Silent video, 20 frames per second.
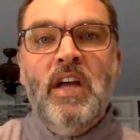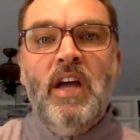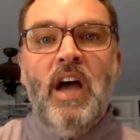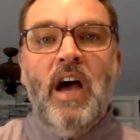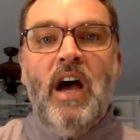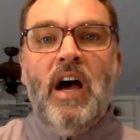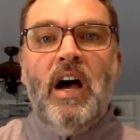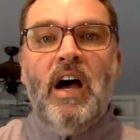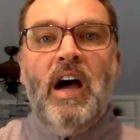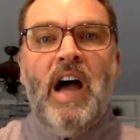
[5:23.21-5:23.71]

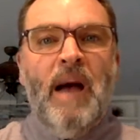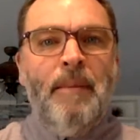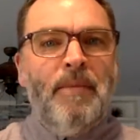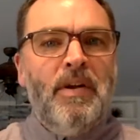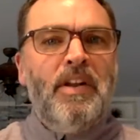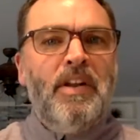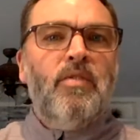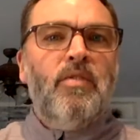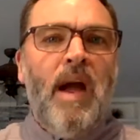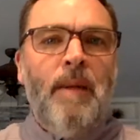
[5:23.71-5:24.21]
I'm
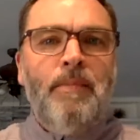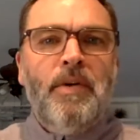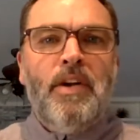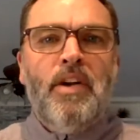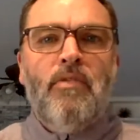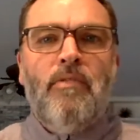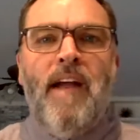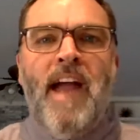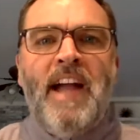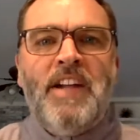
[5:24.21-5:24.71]

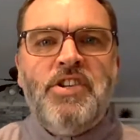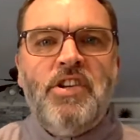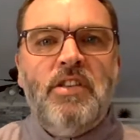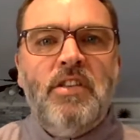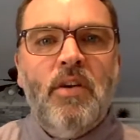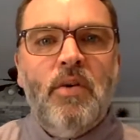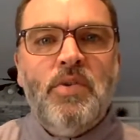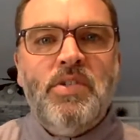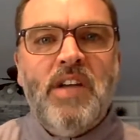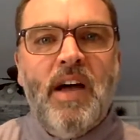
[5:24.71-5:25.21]
gonna ratchet
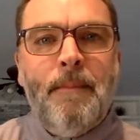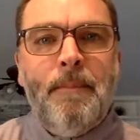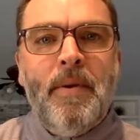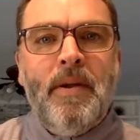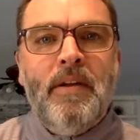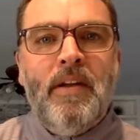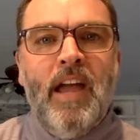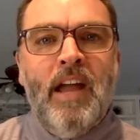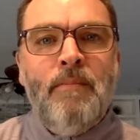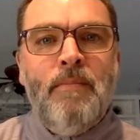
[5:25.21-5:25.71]
those up
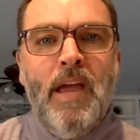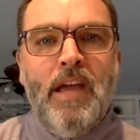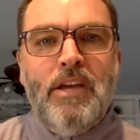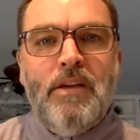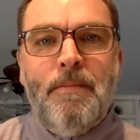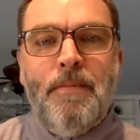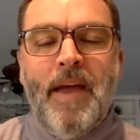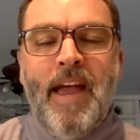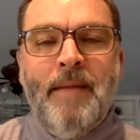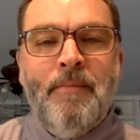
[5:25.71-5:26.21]
and make
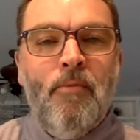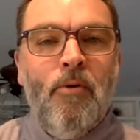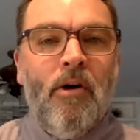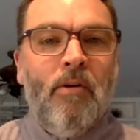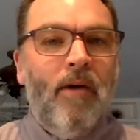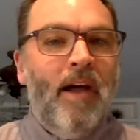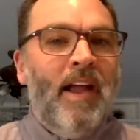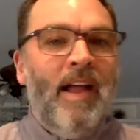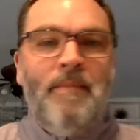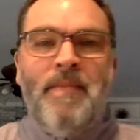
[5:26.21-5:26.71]
you pay more,
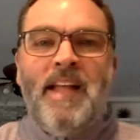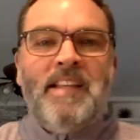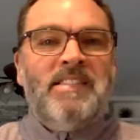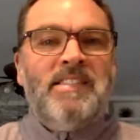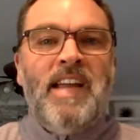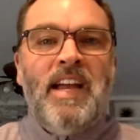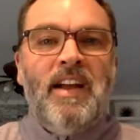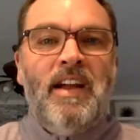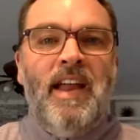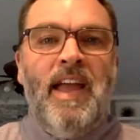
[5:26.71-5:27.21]
right? And that's
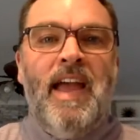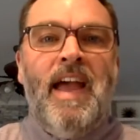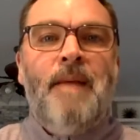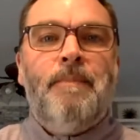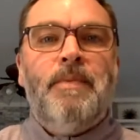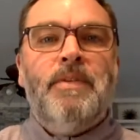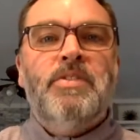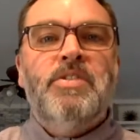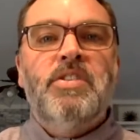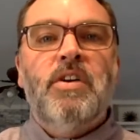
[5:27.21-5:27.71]
not going to
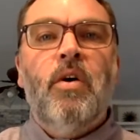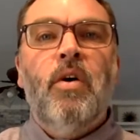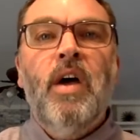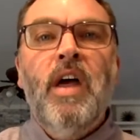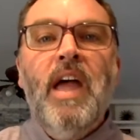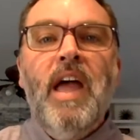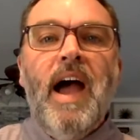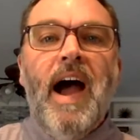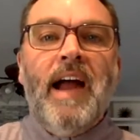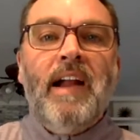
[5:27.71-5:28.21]
happen. So
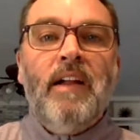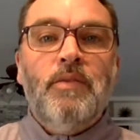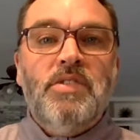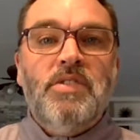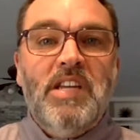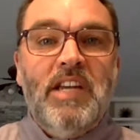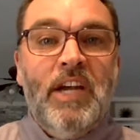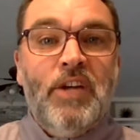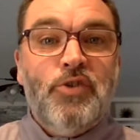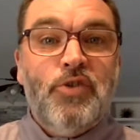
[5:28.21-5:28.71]
I don't
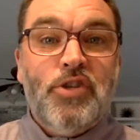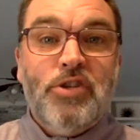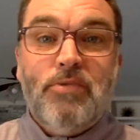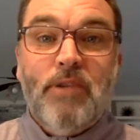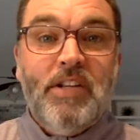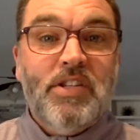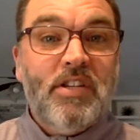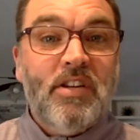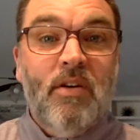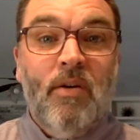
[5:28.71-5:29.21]
see interest
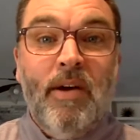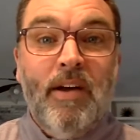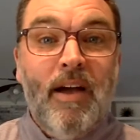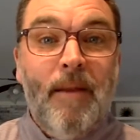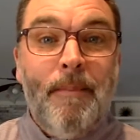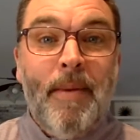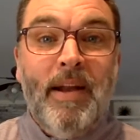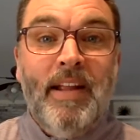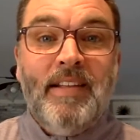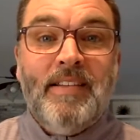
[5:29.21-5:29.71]
rates going
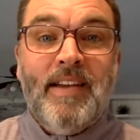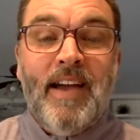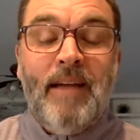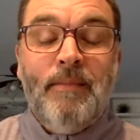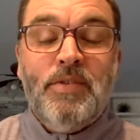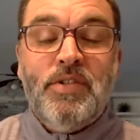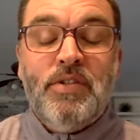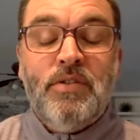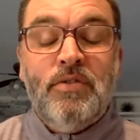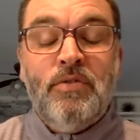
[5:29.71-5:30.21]
up anytime
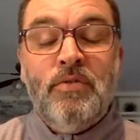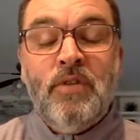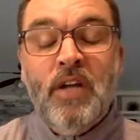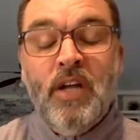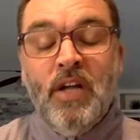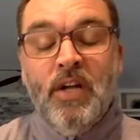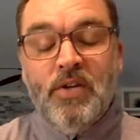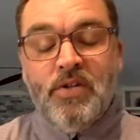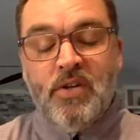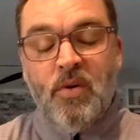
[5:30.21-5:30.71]
soon.
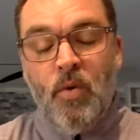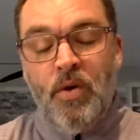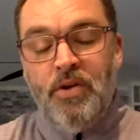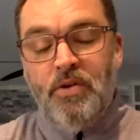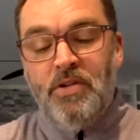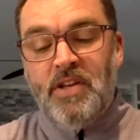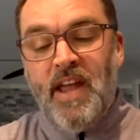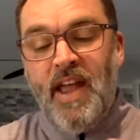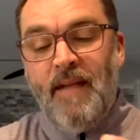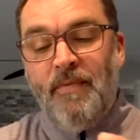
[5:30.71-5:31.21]
So when
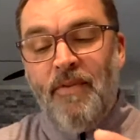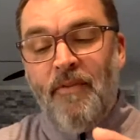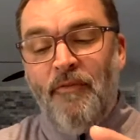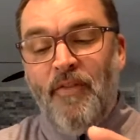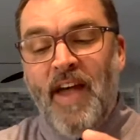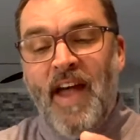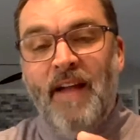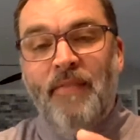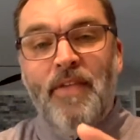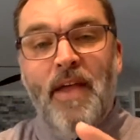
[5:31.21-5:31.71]
you take the
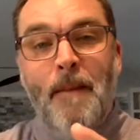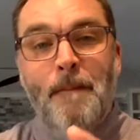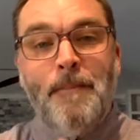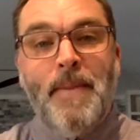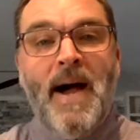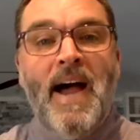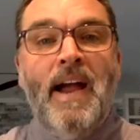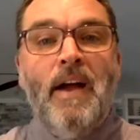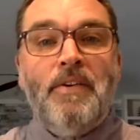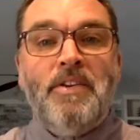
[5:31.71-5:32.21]
fact that
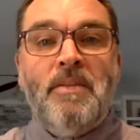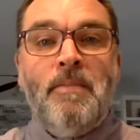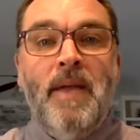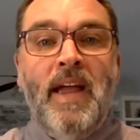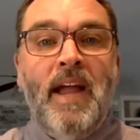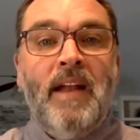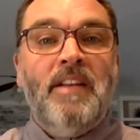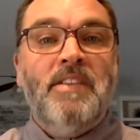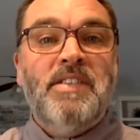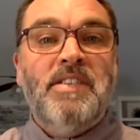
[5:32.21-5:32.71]
buyer
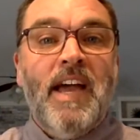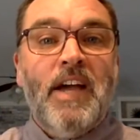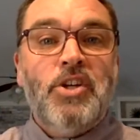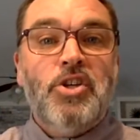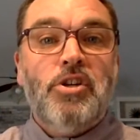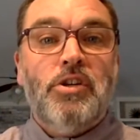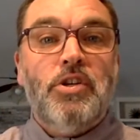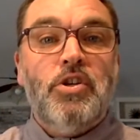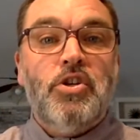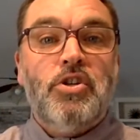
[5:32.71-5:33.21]
demand is
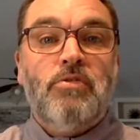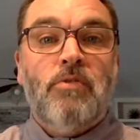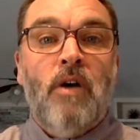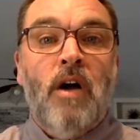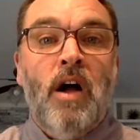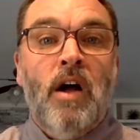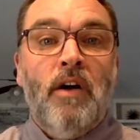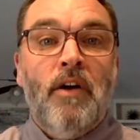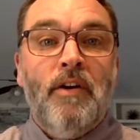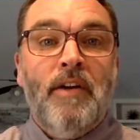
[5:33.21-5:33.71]
actually
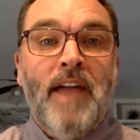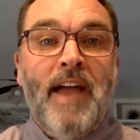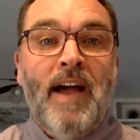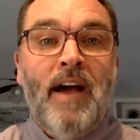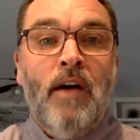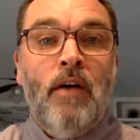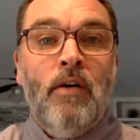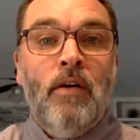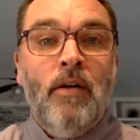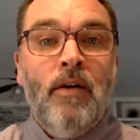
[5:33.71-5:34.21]
stronger
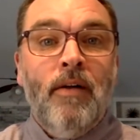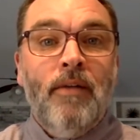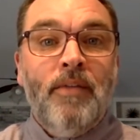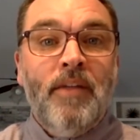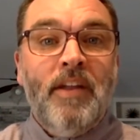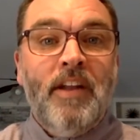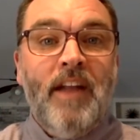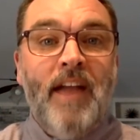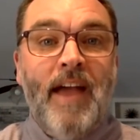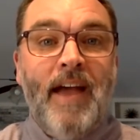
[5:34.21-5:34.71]
now
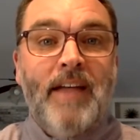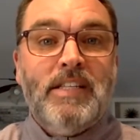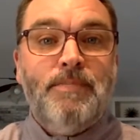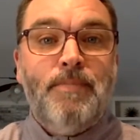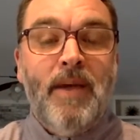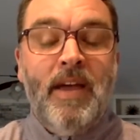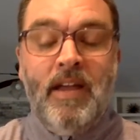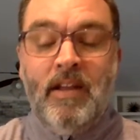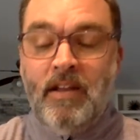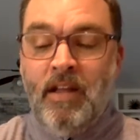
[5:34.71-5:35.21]
than it has
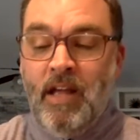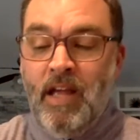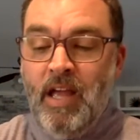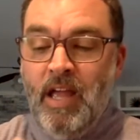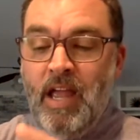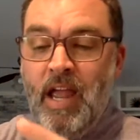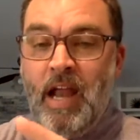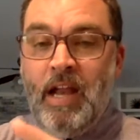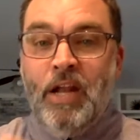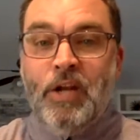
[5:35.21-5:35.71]
been,
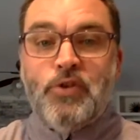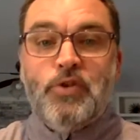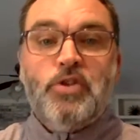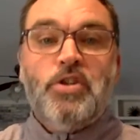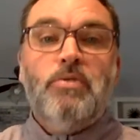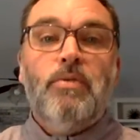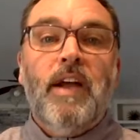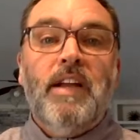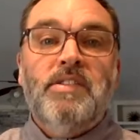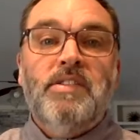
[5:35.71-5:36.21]
and
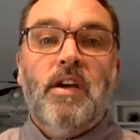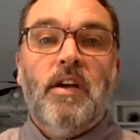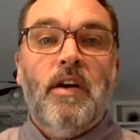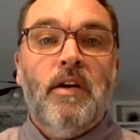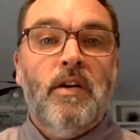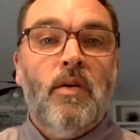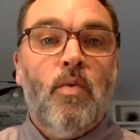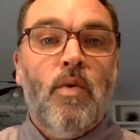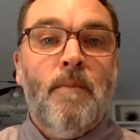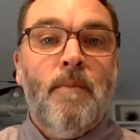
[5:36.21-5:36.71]
interest rates are
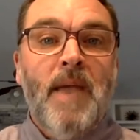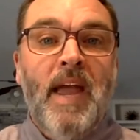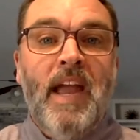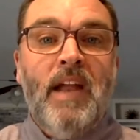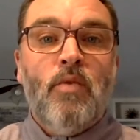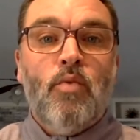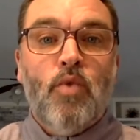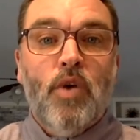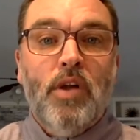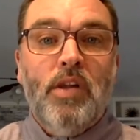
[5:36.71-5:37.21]
going to
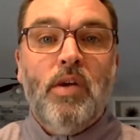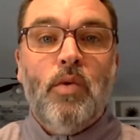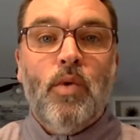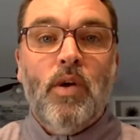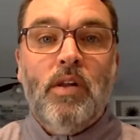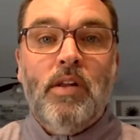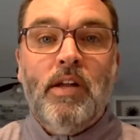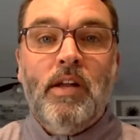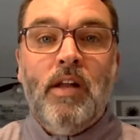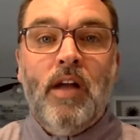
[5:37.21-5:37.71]
remain really,
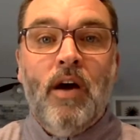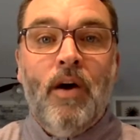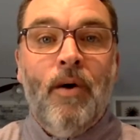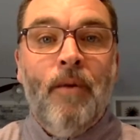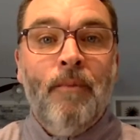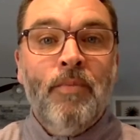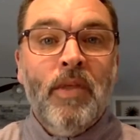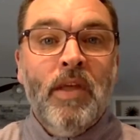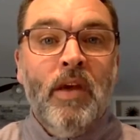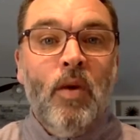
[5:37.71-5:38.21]
really
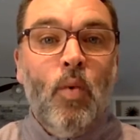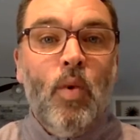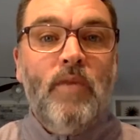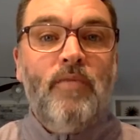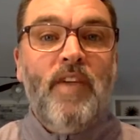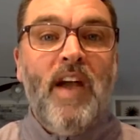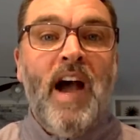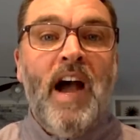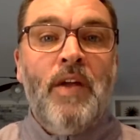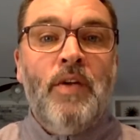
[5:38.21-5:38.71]
low,
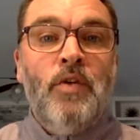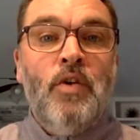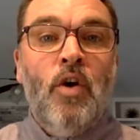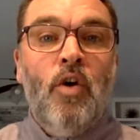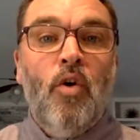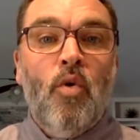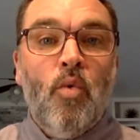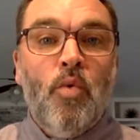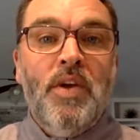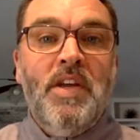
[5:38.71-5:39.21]
we've got
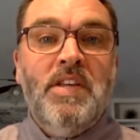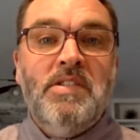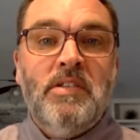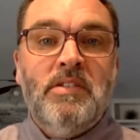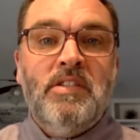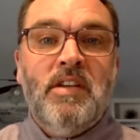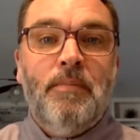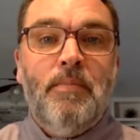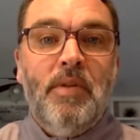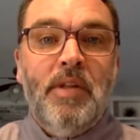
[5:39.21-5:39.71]
no reason
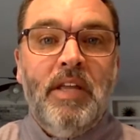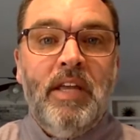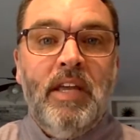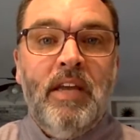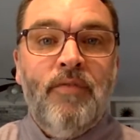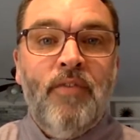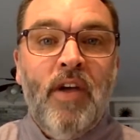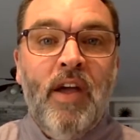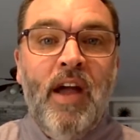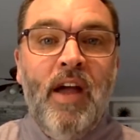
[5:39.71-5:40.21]
to
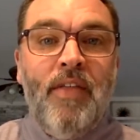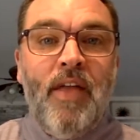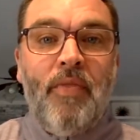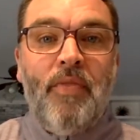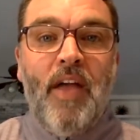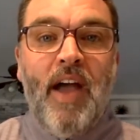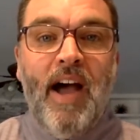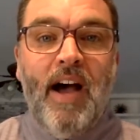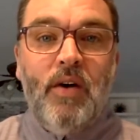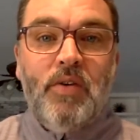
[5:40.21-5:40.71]
believe that
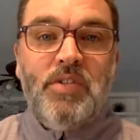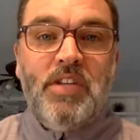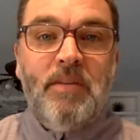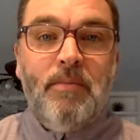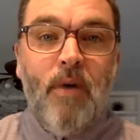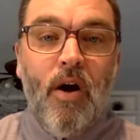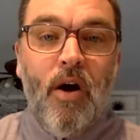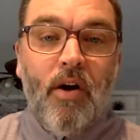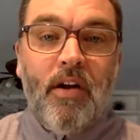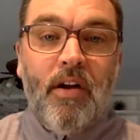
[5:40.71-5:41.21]
the housing
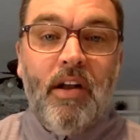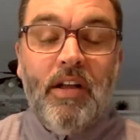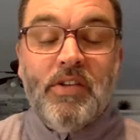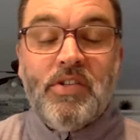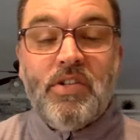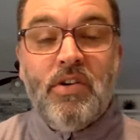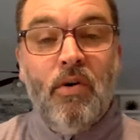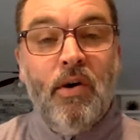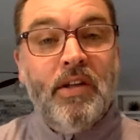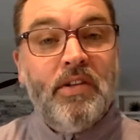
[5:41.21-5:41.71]
market
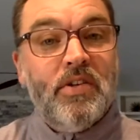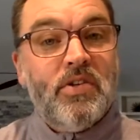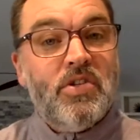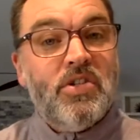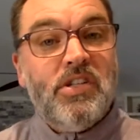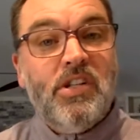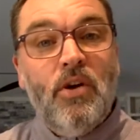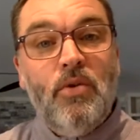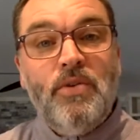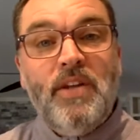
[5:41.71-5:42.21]
is going to
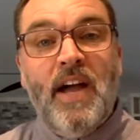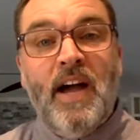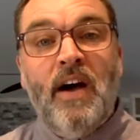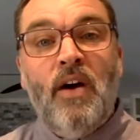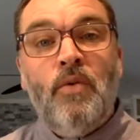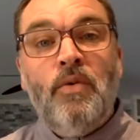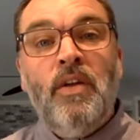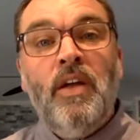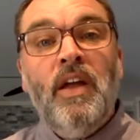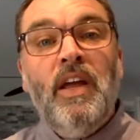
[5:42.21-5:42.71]
slow
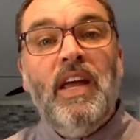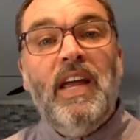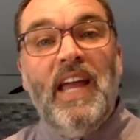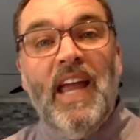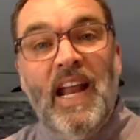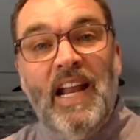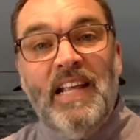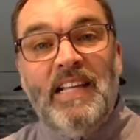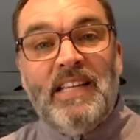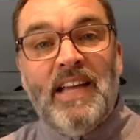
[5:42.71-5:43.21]
down
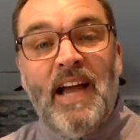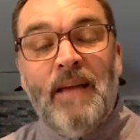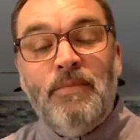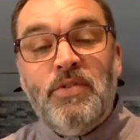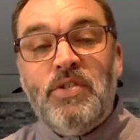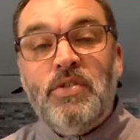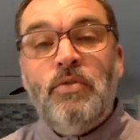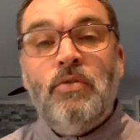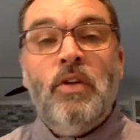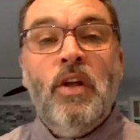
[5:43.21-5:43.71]
anytime
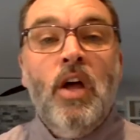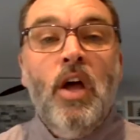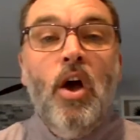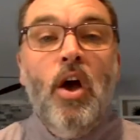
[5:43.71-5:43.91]
soon.